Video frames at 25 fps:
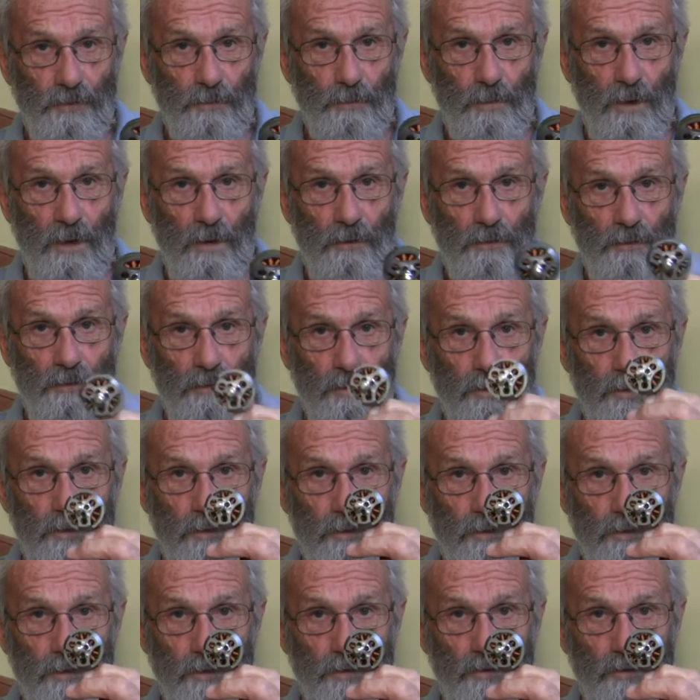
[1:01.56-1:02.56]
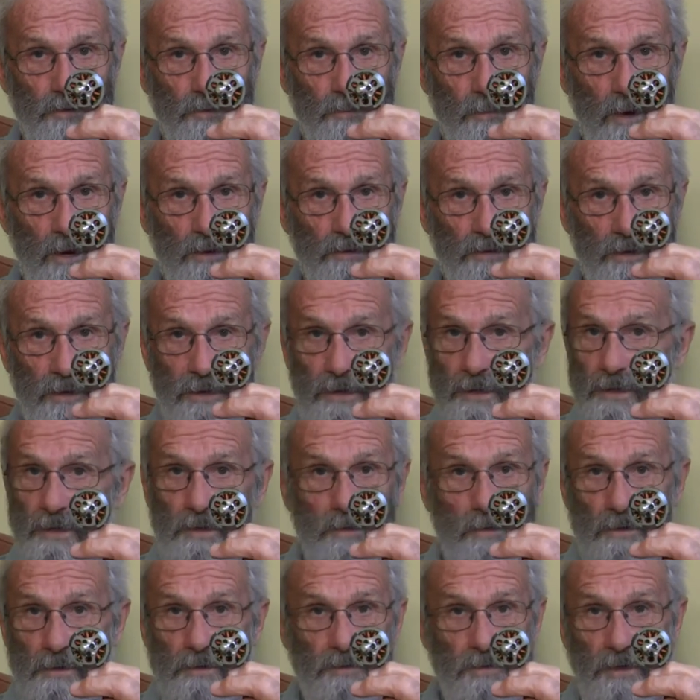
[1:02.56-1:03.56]
about the new motor.
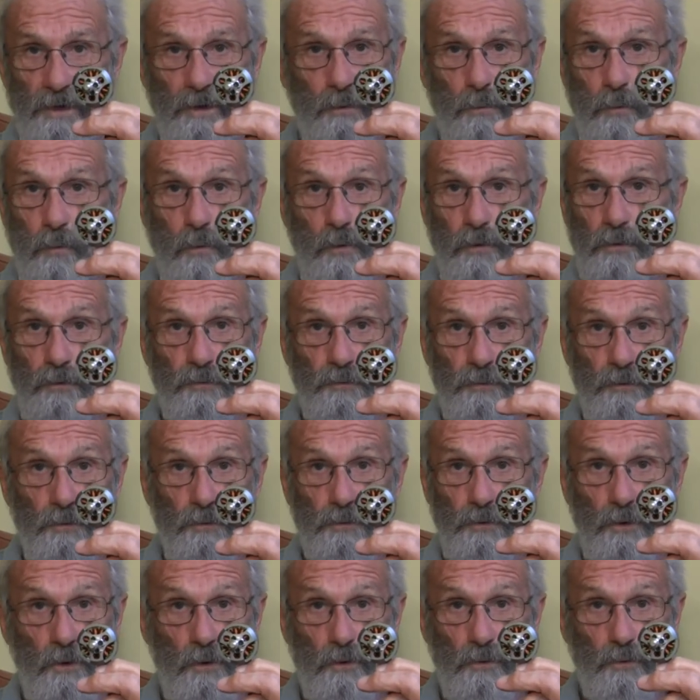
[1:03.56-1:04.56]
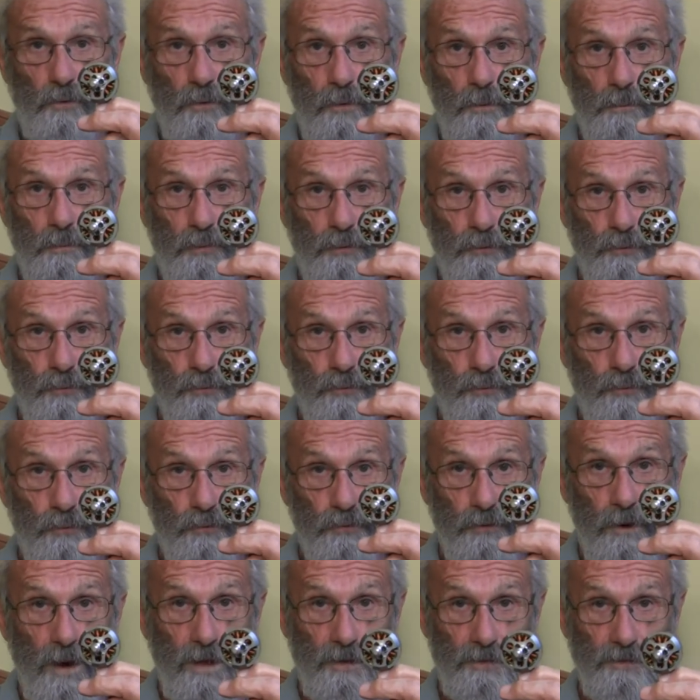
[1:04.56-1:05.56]
There weren't no blue
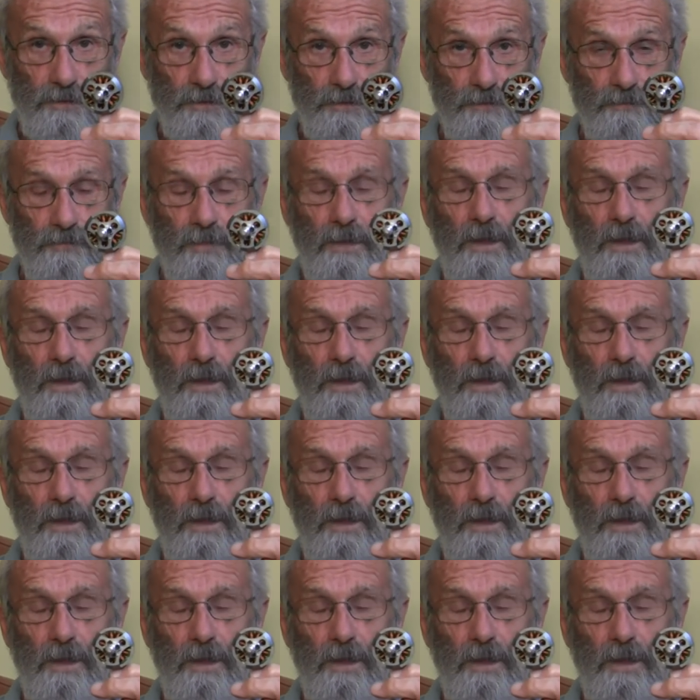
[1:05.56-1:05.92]
crud.